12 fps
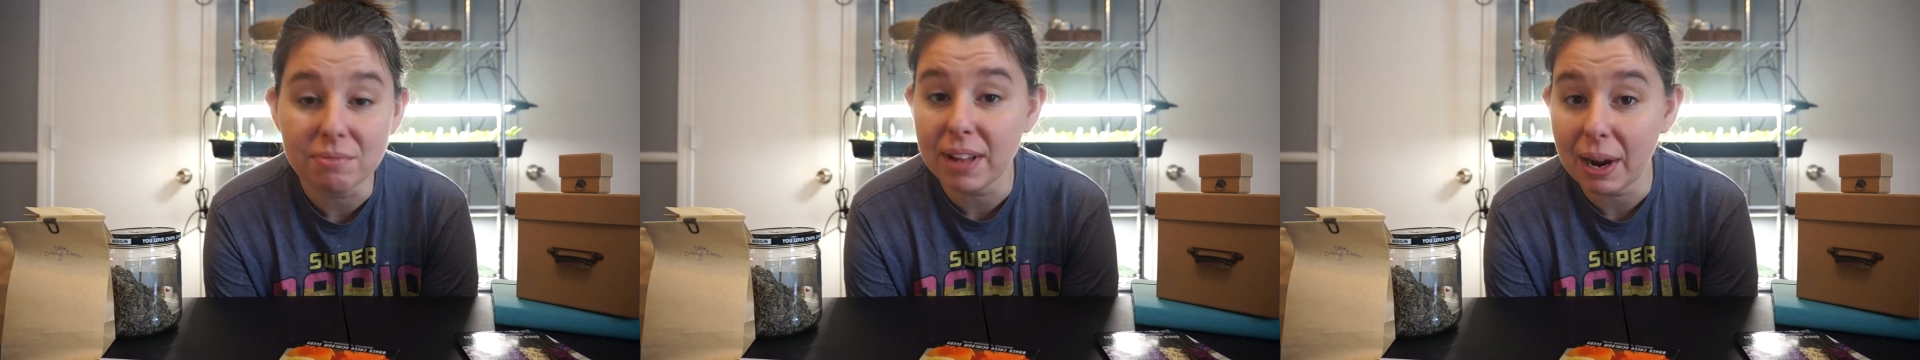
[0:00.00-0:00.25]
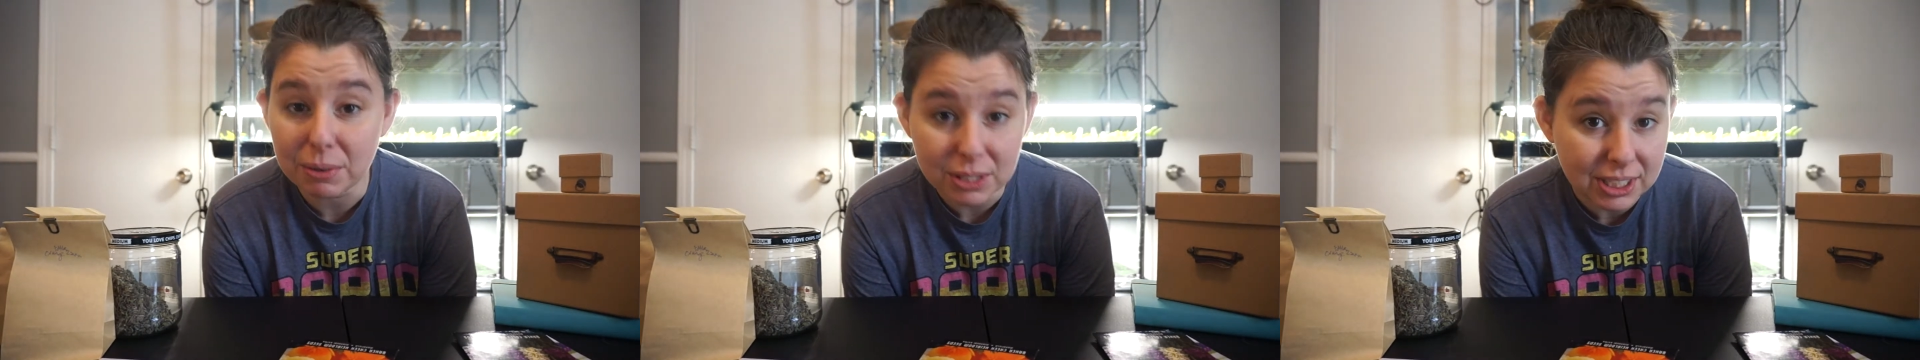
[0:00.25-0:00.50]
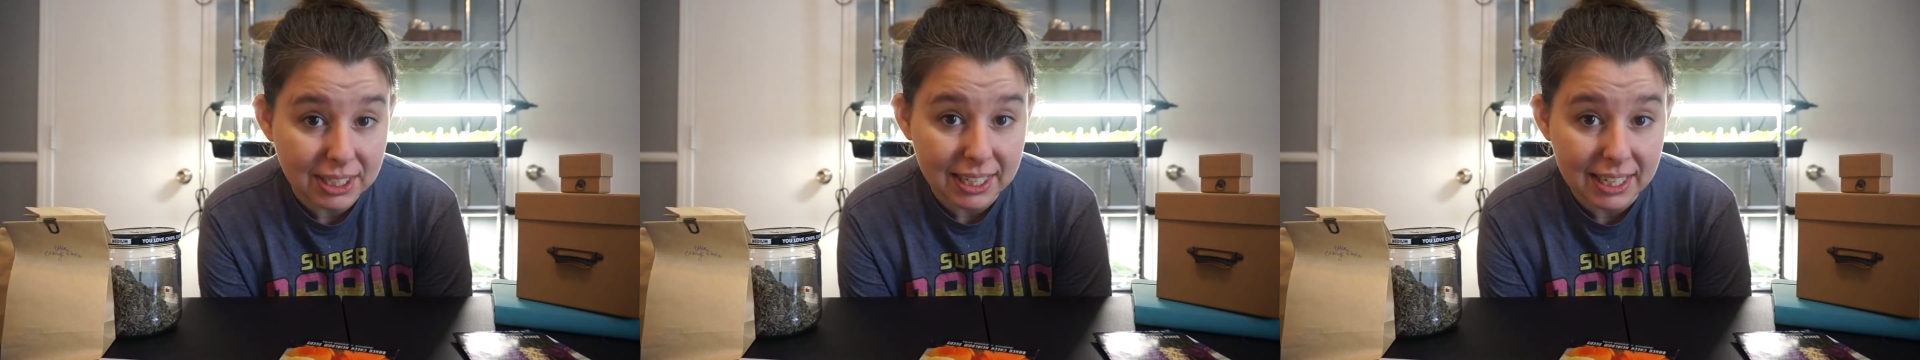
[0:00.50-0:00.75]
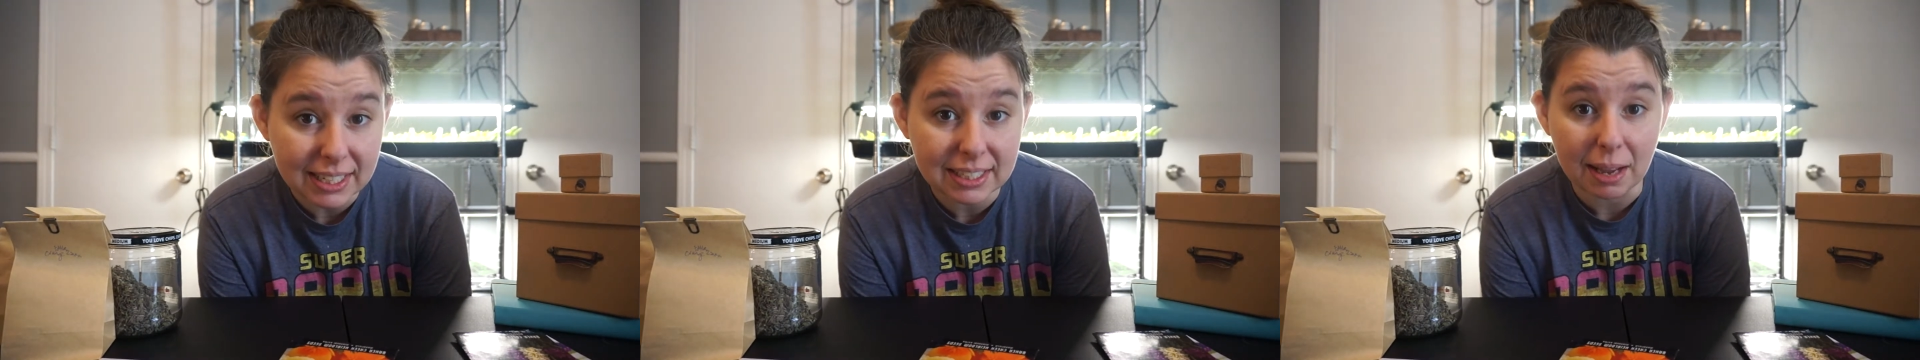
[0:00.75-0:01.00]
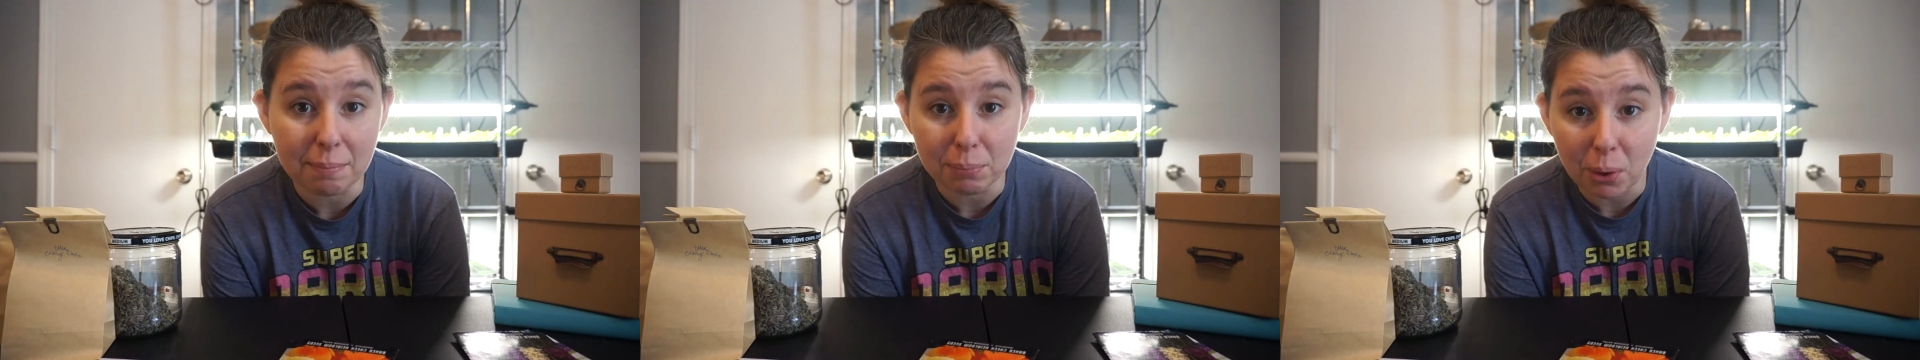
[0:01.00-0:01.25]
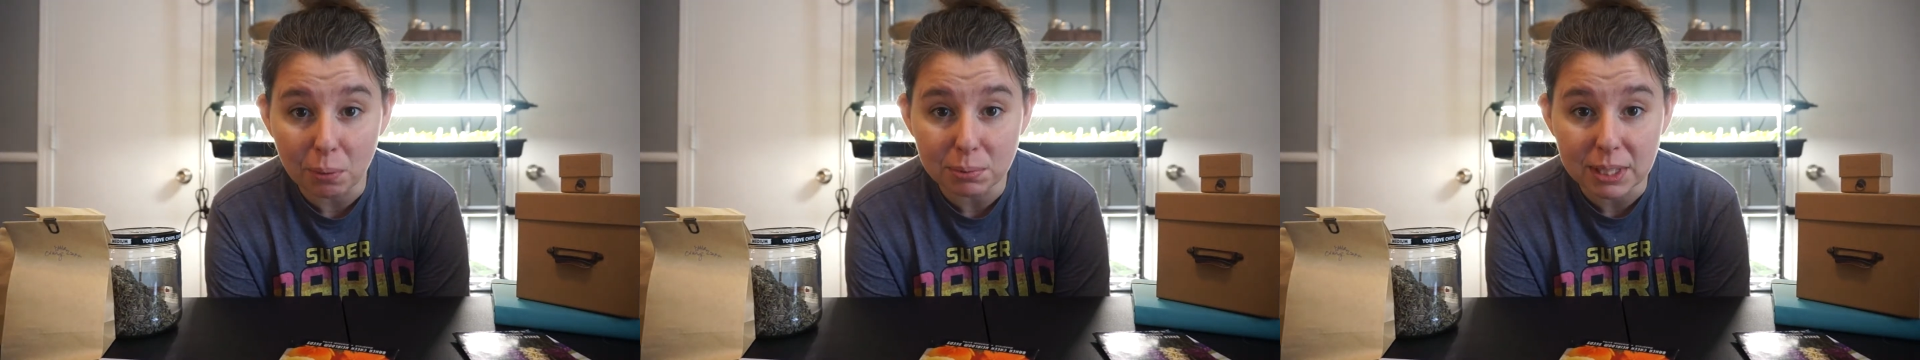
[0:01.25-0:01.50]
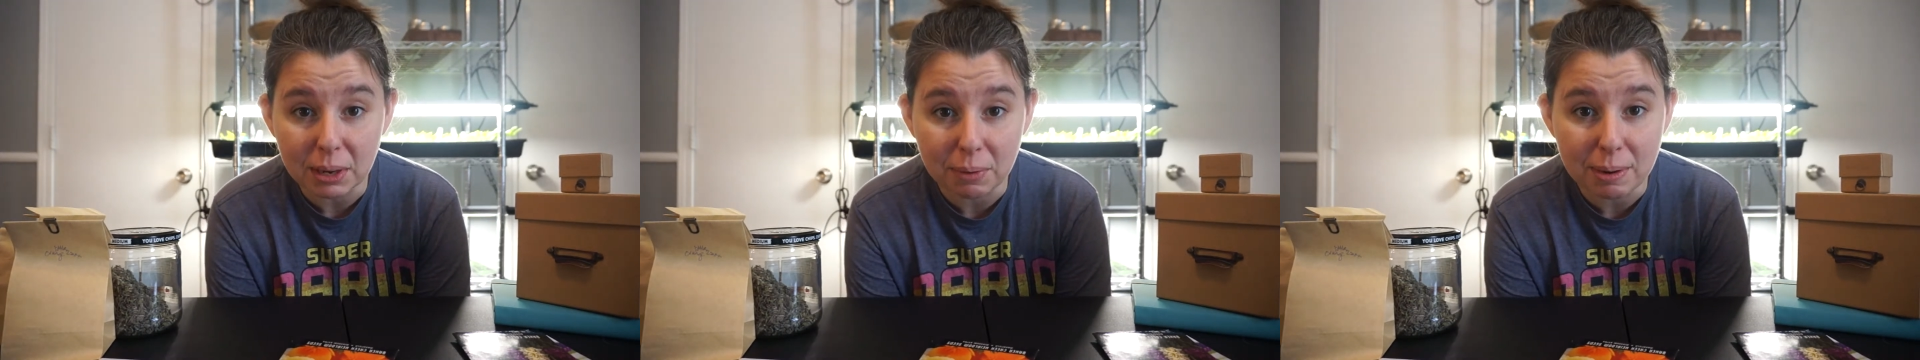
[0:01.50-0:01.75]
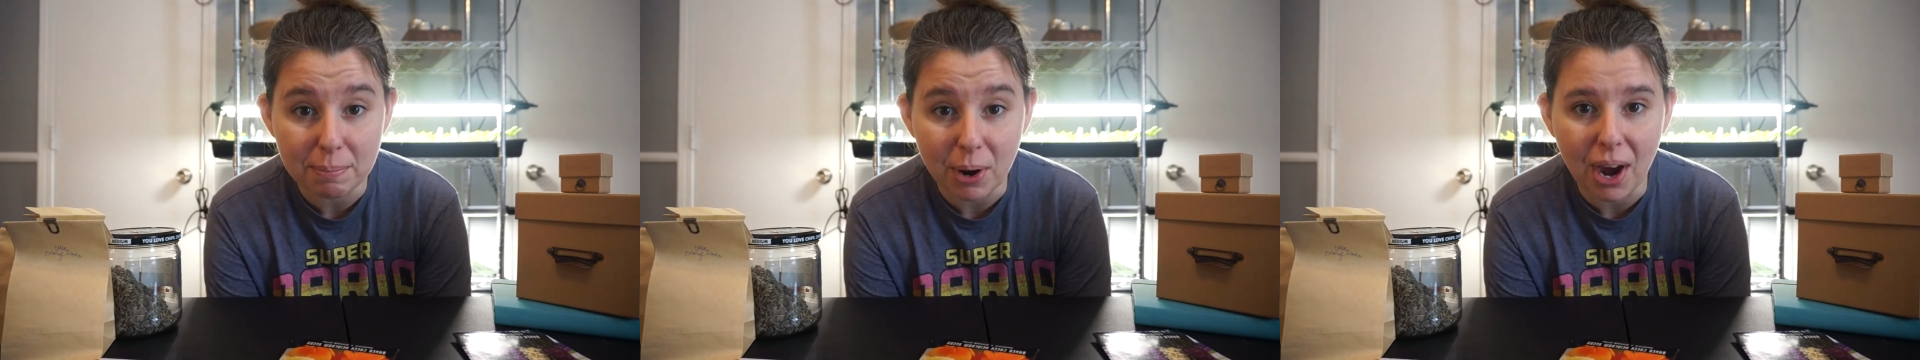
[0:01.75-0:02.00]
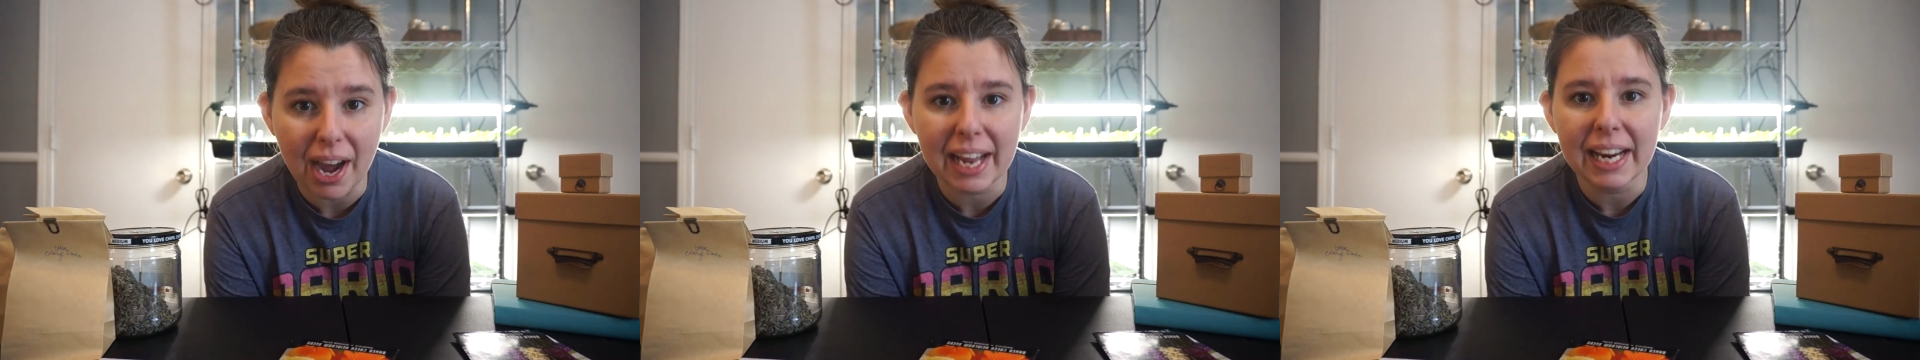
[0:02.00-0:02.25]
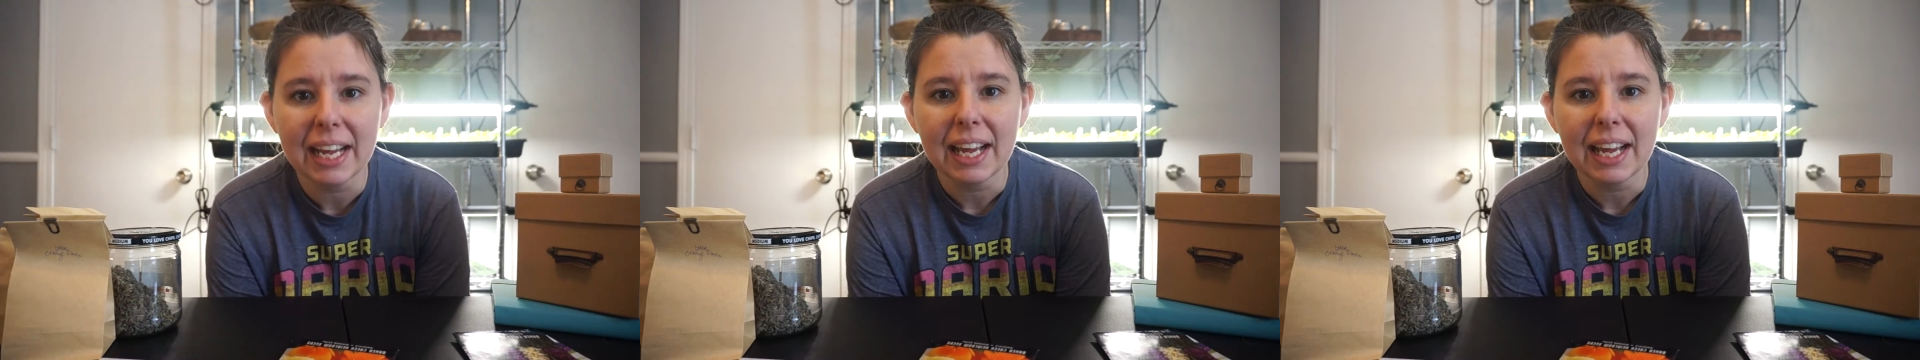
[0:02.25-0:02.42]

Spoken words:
flower seeds and bulbs that we bought